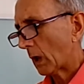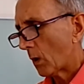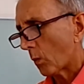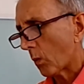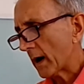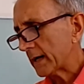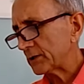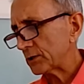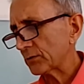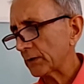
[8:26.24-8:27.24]
why do
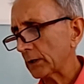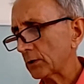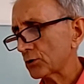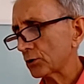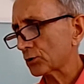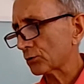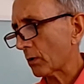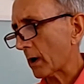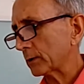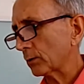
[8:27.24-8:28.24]
you think you should
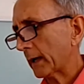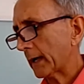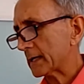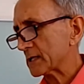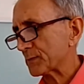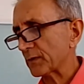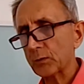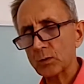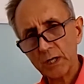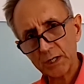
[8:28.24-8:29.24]
dry your hands
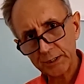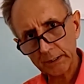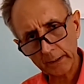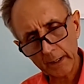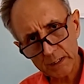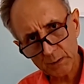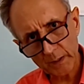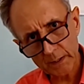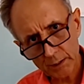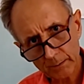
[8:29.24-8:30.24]
before touching a light
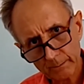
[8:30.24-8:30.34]
switch?